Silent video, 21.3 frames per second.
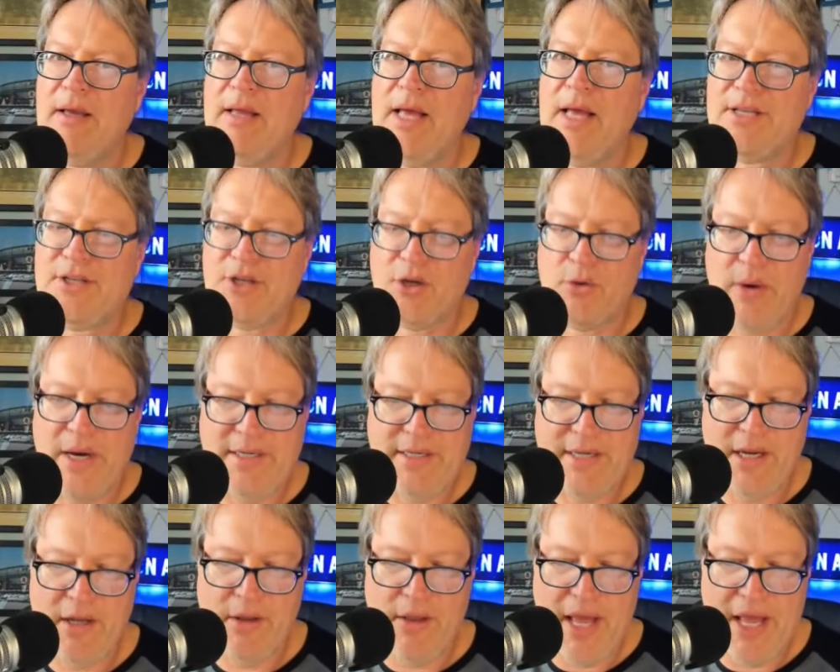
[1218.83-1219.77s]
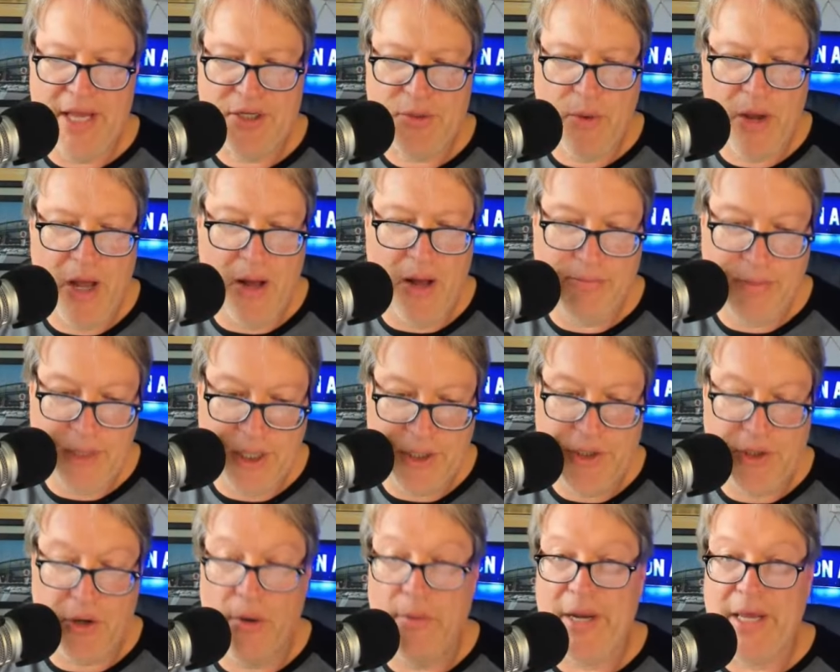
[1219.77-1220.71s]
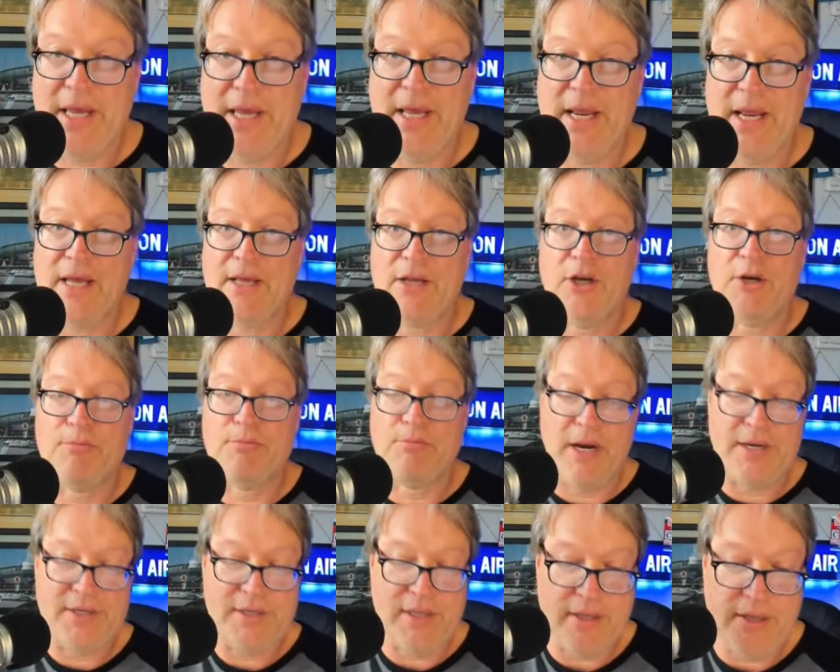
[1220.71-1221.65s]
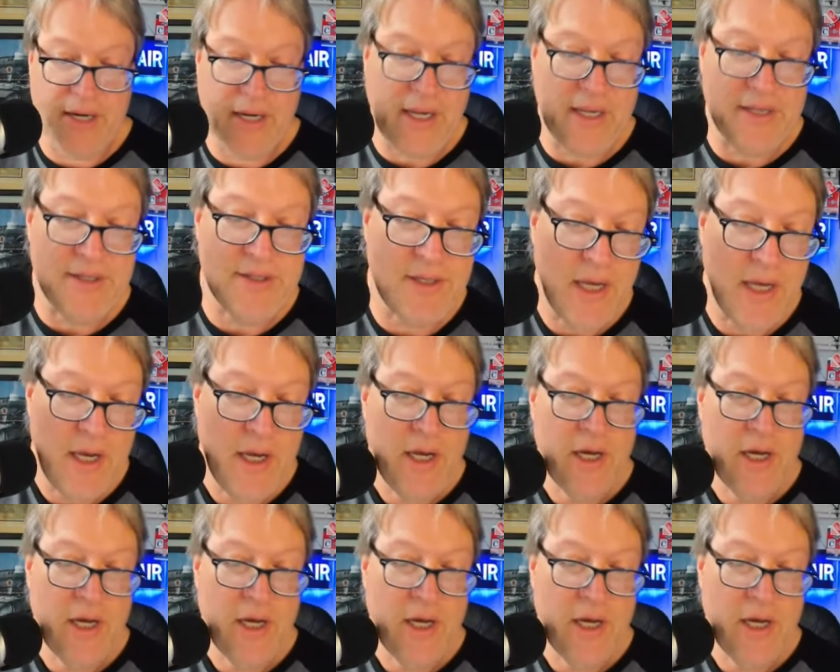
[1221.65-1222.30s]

That's a great deal as well. Plus, you're already getting a good price on the tickets.